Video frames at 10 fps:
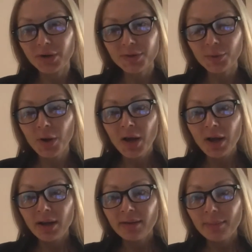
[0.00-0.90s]
So
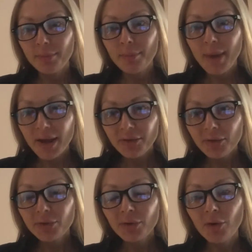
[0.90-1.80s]
the
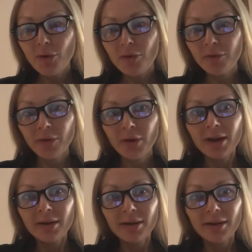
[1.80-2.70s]
method of
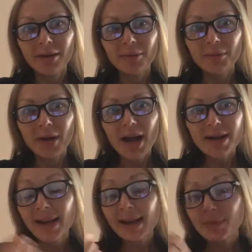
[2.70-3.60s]
um,
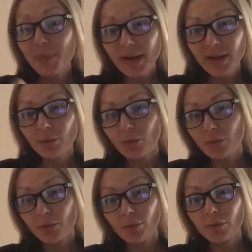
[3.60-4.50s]
as I explained it
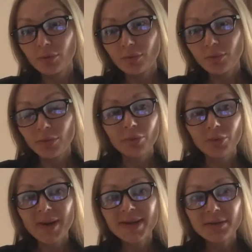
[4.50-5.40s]
to, to, to
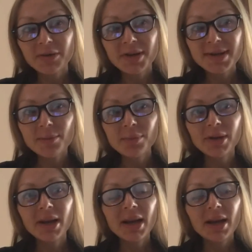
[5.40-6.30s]
myself very simply,